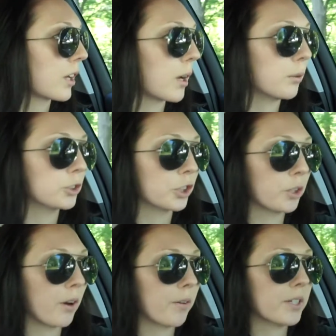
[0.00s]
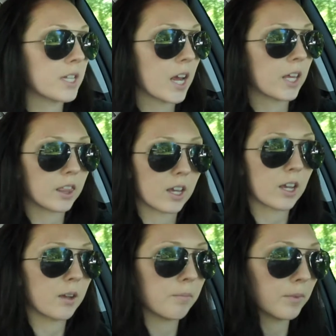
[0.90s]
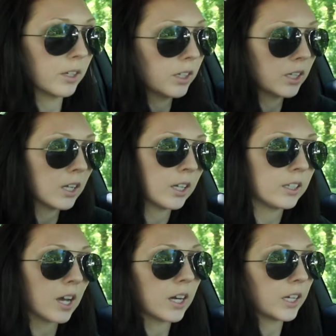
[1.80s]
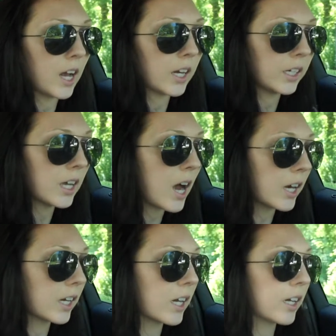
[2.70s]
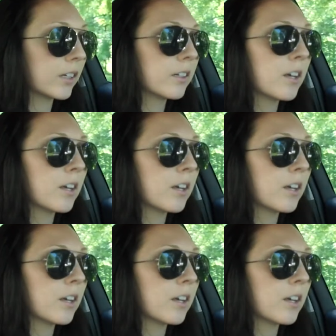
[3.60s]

I will show you how I take them, yada yada yada.